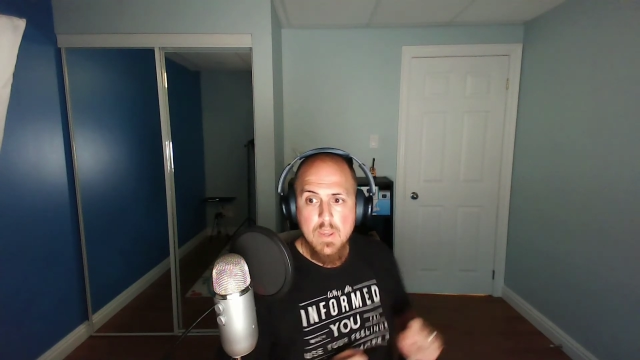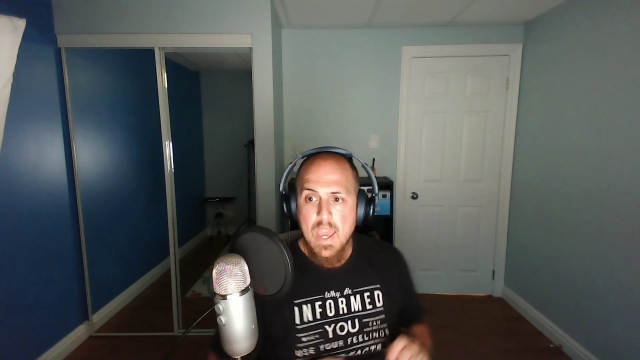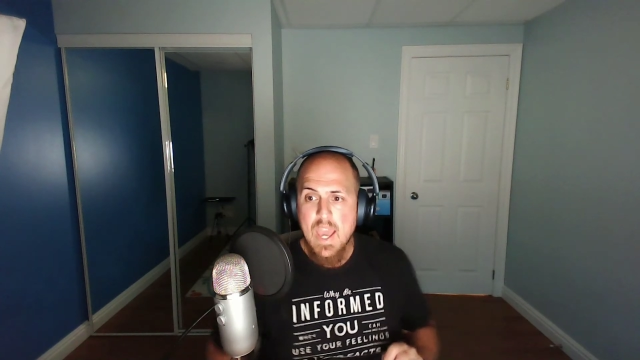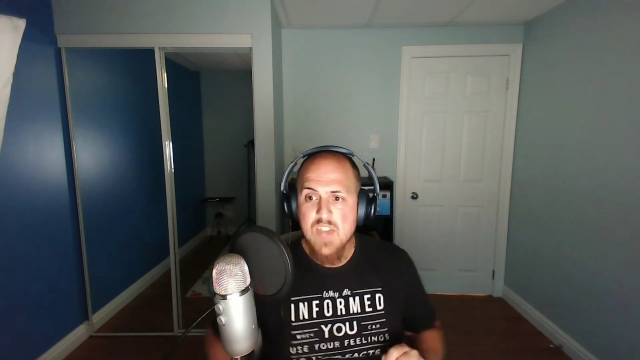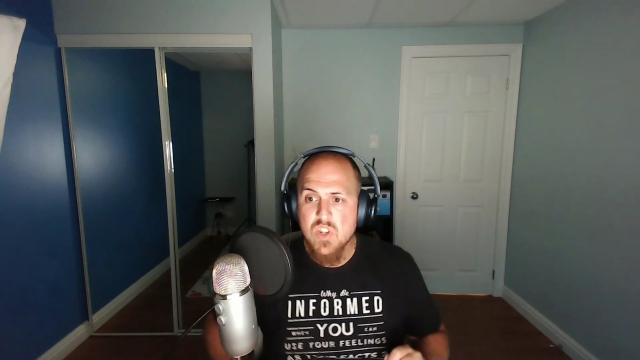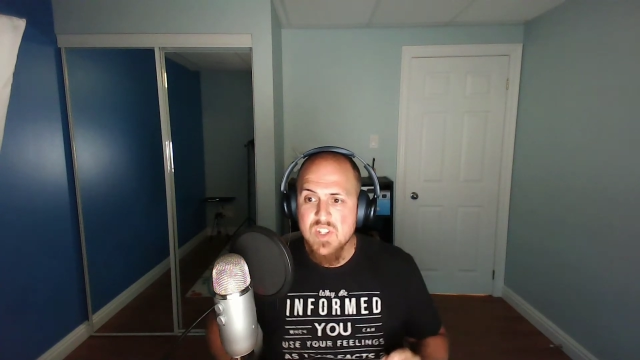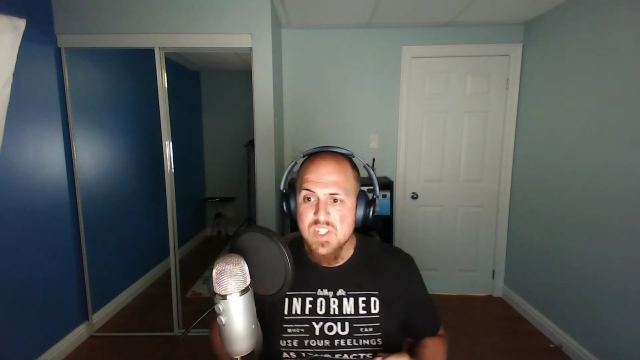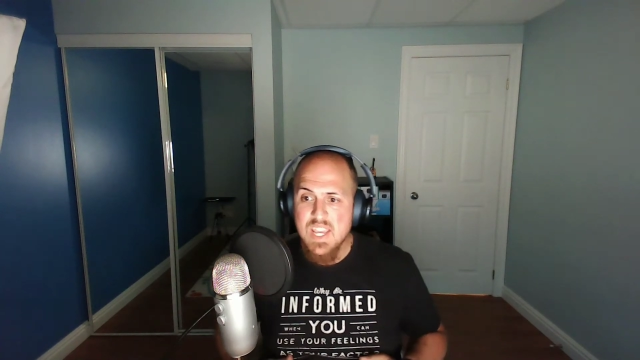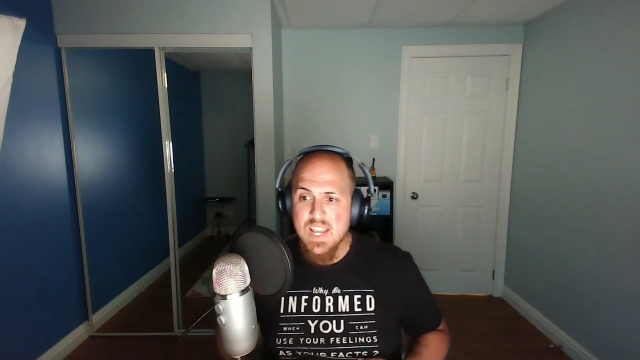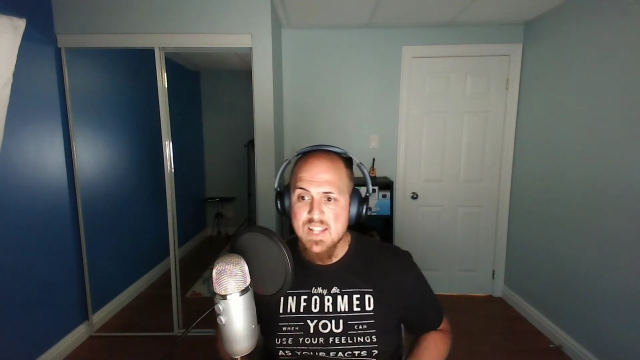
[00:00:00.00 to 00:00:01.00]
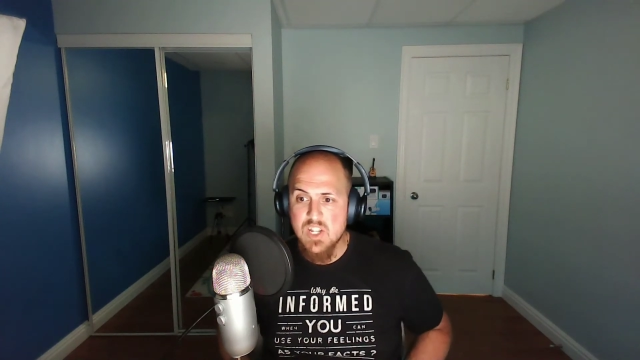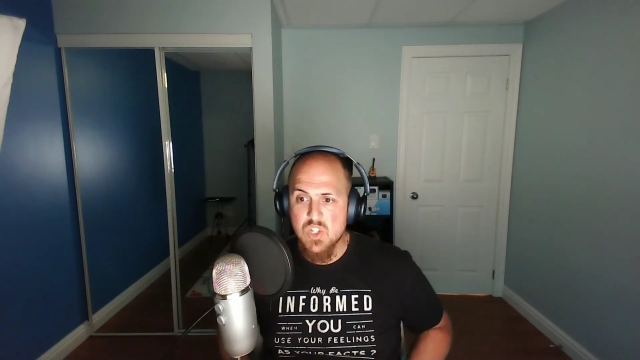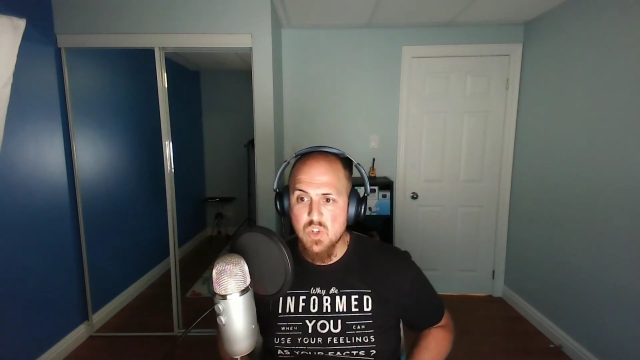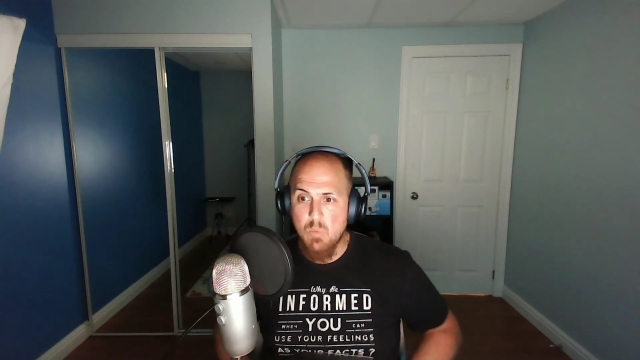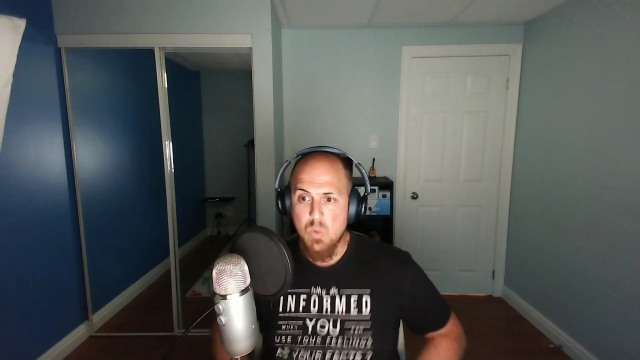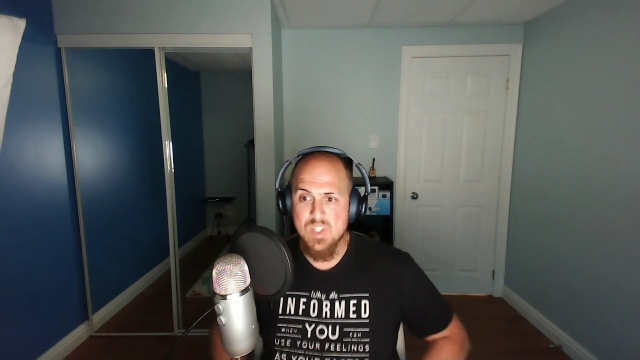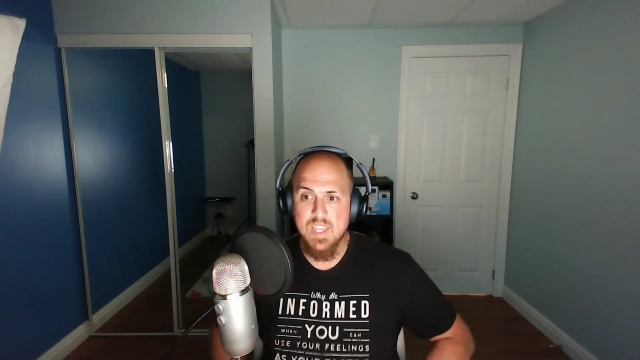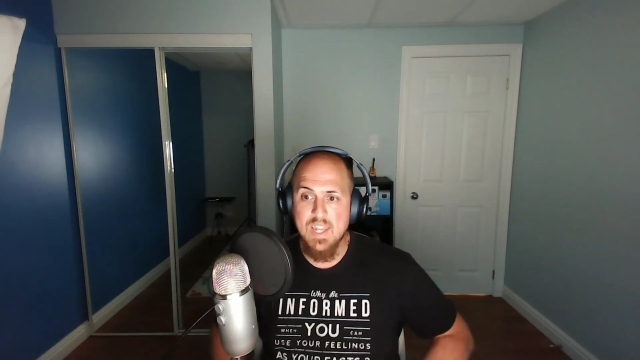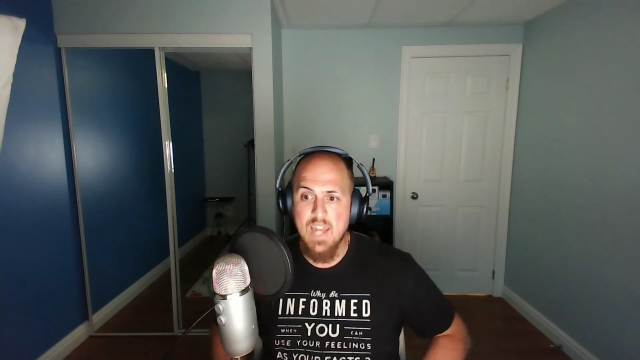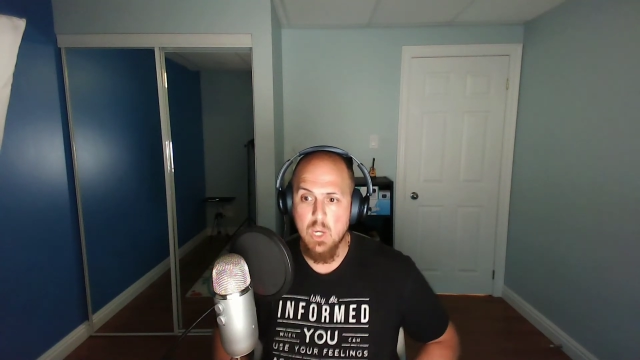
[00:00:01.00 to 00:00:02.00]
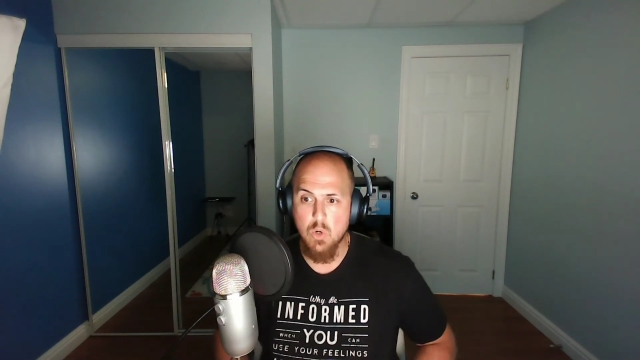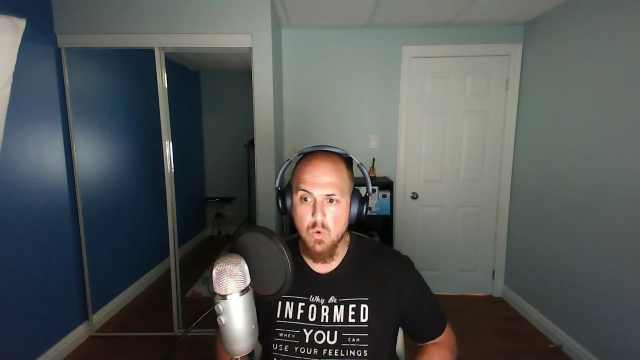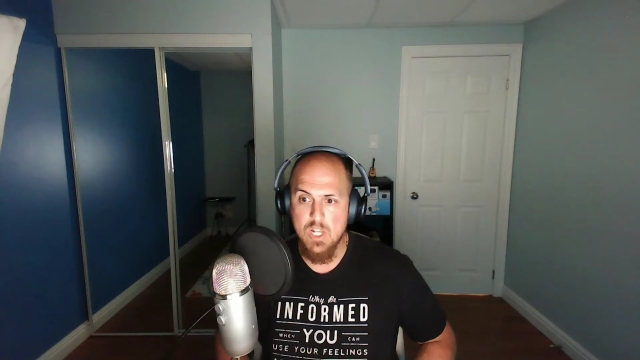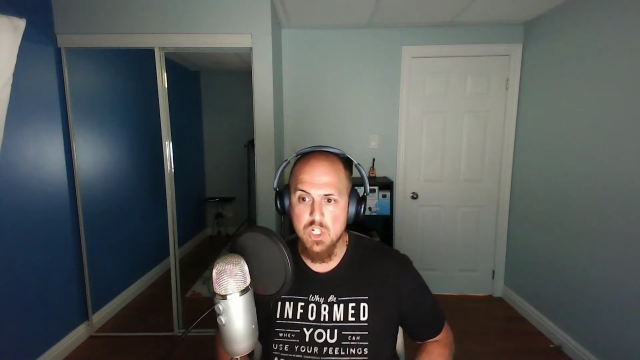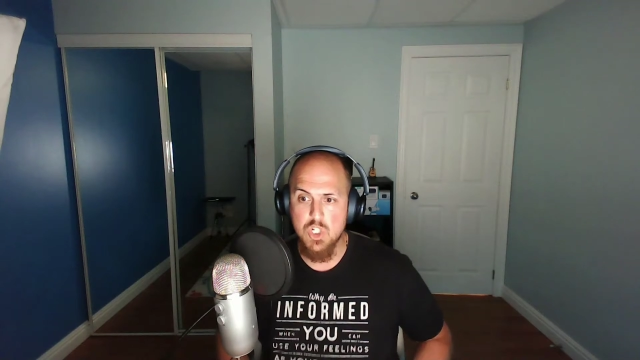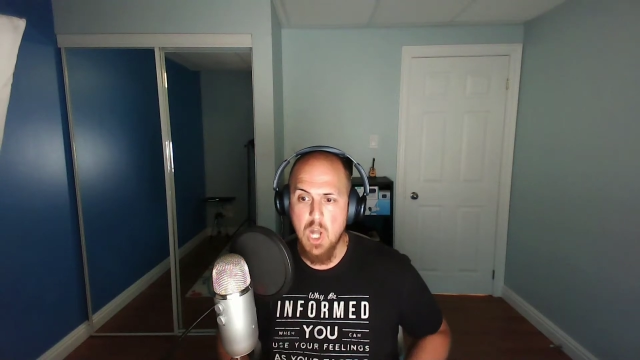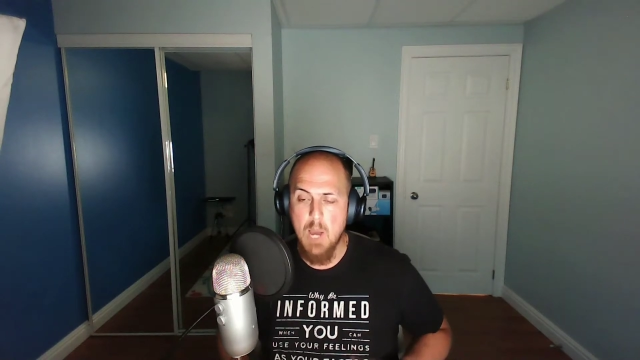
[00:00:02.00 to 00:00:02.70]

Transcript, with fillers: As you can see, it does, once again, a great job